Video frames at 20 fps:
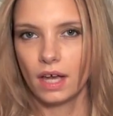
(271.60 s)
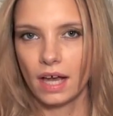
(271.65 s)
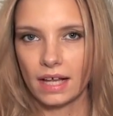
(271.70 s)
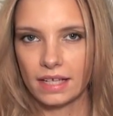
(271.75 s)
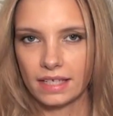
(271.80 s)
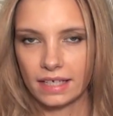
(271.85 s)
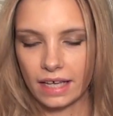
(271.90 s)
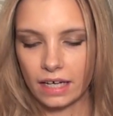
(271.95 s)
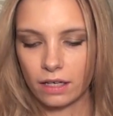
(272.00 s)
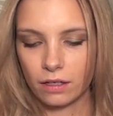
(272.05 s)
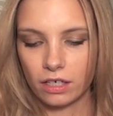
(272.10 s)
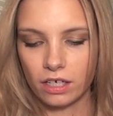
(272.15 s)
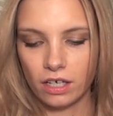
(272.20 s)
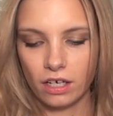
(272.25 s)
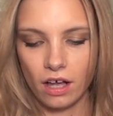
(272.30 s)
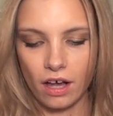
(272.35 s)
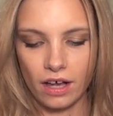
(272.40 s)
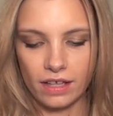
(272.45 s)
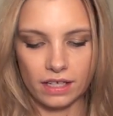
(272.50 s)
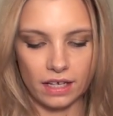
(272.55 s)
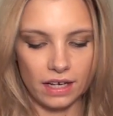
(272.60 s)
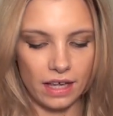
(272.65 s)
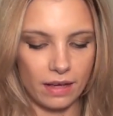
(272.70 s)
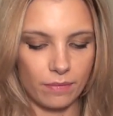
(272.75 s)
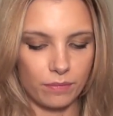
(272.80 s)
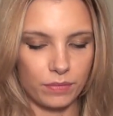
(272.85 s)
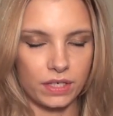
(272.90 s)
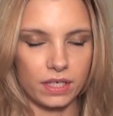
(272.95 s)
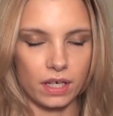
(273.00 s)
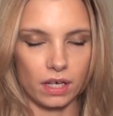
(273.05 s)
And again I'm going to line the
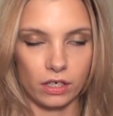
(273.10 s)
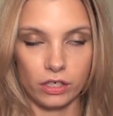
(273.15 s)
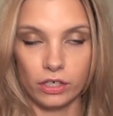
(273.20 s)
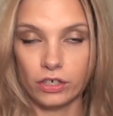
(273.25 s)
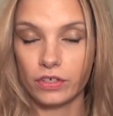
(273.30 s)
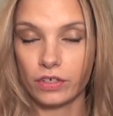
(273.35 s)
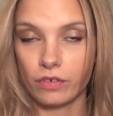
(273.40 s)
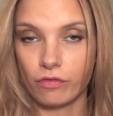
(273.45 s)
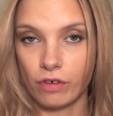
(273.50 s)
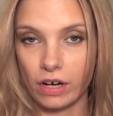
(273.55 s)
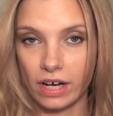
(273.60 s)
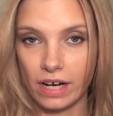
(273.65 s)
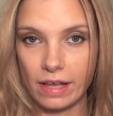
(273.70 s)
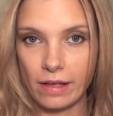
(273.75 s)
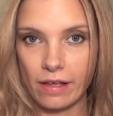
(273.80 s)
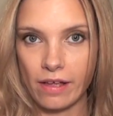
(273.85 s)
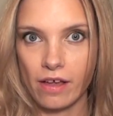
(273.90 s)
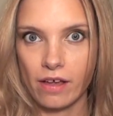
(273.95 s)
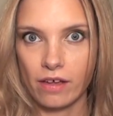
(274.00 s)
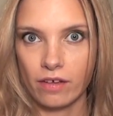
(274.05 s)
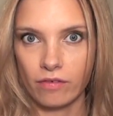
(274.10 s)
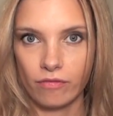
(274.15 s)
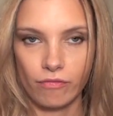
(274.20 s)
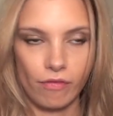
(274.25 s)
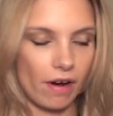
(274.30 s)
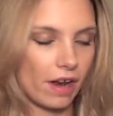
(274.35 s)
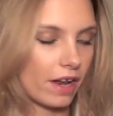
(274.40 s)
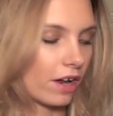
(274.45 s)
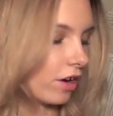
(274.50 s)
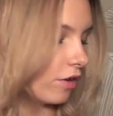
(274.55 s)
lips and use a really
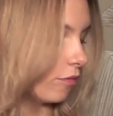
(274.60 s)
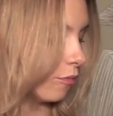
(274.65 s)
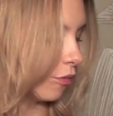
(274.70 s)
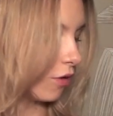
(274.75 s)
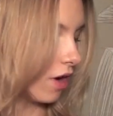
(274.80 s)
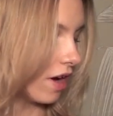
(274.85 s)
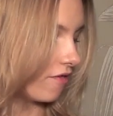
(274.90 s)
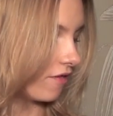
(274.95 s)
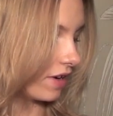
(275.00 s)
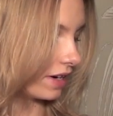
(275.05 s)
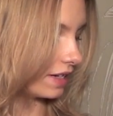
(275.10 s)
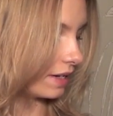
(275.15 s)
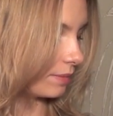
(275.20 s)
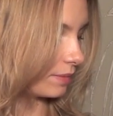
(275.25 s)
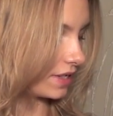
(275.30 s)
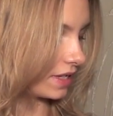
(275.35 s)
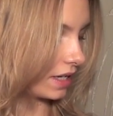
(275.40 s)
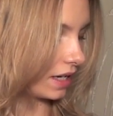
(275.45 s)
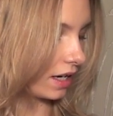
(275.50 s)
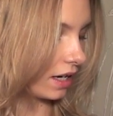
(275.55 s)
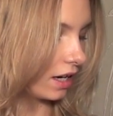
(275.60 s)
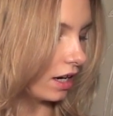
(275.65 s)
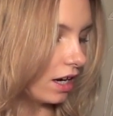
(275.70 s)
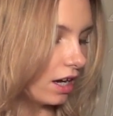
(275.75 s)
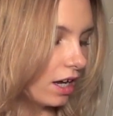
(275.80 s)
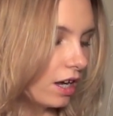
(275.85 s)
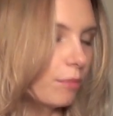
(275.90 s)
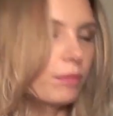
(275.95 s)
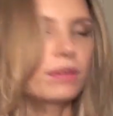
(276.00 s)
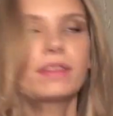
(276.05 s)
very kind of bright red lipstick,
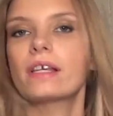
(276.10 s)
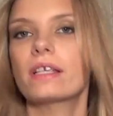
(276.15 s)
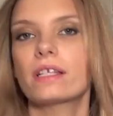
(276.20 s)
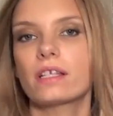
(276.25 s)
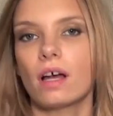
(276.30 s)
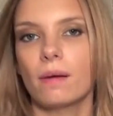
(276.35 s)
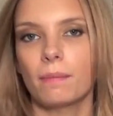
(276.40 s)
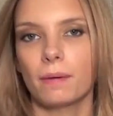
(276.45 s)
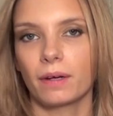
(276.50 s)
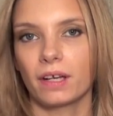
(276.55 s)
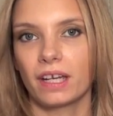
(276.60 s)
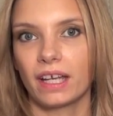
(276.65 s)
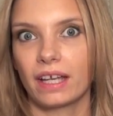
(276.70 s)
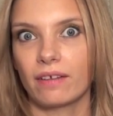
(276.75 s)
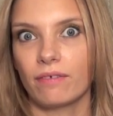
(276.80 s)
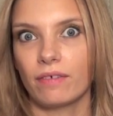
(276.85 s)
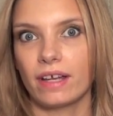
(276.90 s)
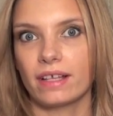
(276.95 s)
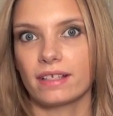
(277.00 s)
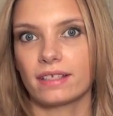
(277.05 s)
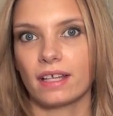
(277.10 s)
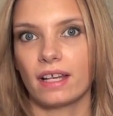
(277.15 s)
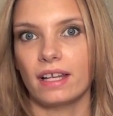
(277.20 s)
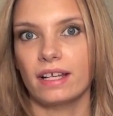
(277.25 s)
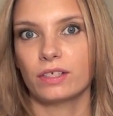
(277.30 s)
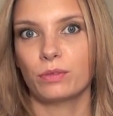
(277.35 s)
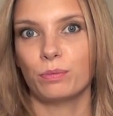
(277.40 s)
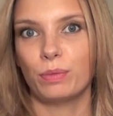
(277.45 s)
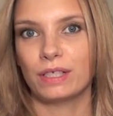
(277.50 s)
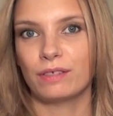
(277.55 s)
but this time I'm going to give it a
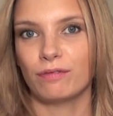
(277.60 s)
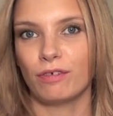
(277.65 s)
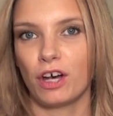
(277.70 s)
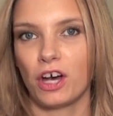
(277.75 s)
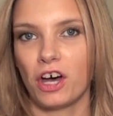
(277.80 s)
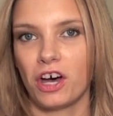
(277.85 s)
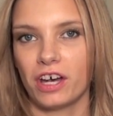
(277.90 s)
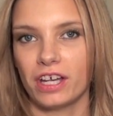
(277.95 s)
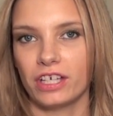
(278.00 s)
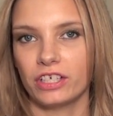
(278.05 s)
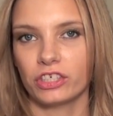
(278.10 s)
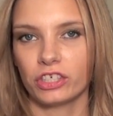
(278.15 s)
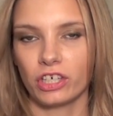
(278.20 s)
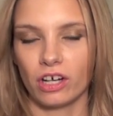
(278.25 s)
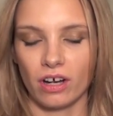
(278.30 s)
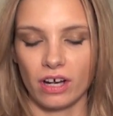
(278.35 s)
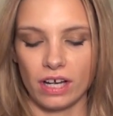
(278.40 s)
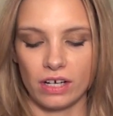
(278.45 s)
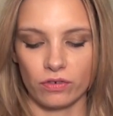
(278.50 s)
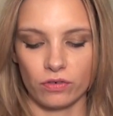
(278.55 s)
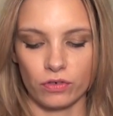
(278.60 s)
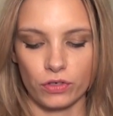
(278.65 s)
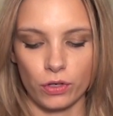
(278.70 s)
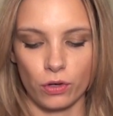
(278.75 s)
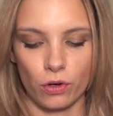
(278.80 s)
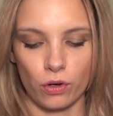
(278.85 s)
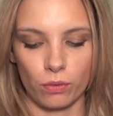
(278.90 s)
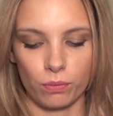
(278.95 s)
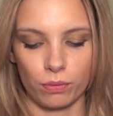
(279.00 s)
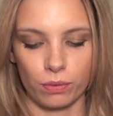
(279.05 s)
little bit of a high shine on
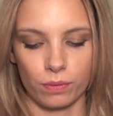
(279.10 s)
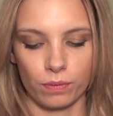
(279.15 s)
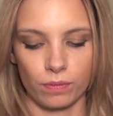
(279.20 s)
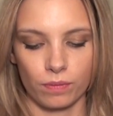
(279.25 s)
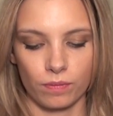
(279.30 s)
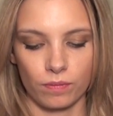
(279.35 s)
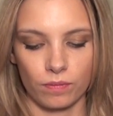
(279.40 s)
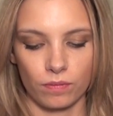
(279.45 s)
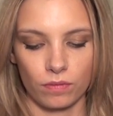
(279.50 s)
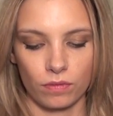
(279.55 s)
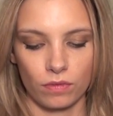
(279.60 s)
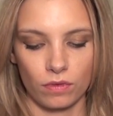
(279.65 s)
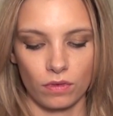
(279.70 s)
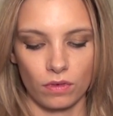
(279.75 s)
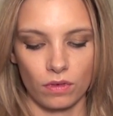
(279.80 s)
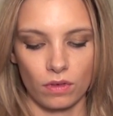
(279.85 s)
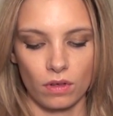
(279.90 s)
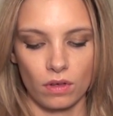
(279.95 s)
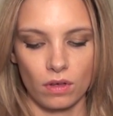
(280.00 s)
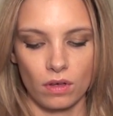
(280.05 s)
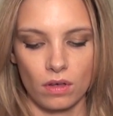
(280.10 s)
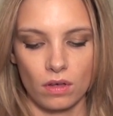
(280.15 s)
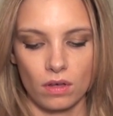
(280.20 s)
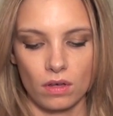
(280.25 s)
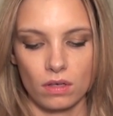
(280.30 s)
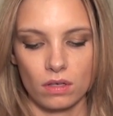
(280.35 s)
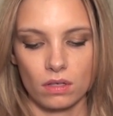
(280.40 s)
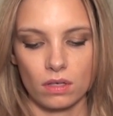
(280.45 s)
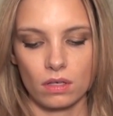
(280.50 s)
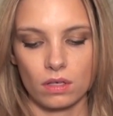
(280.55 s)
top.
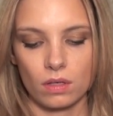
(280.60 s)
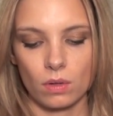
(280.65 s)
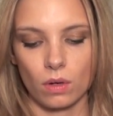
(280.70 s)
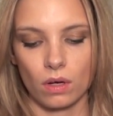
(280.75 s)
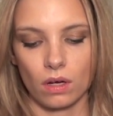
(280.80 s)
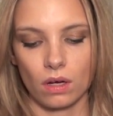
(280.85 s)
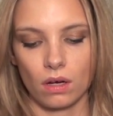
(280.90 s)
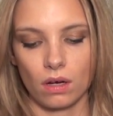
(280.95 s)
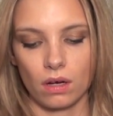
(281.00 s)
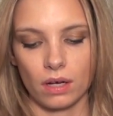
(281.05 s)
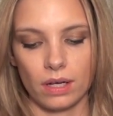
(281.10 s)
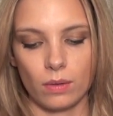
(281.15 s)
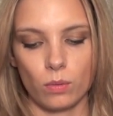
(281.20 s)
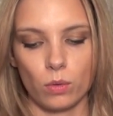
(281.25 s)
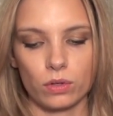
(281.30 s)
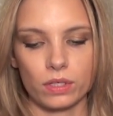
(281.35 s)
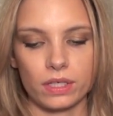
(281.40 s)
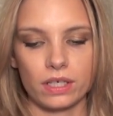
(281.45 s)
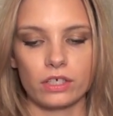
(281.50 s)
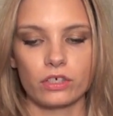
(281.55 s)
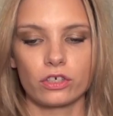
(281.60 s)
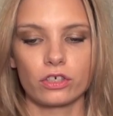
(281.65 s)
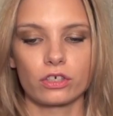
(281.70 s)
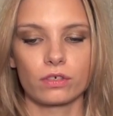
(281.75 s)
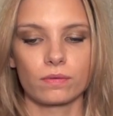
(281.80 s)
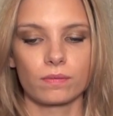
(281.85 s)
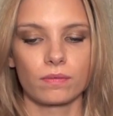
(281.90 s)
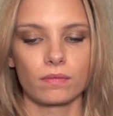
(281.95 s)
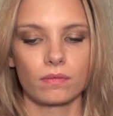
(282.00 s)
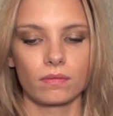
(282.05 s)
So it's quite high
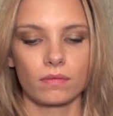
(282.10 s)
wattage.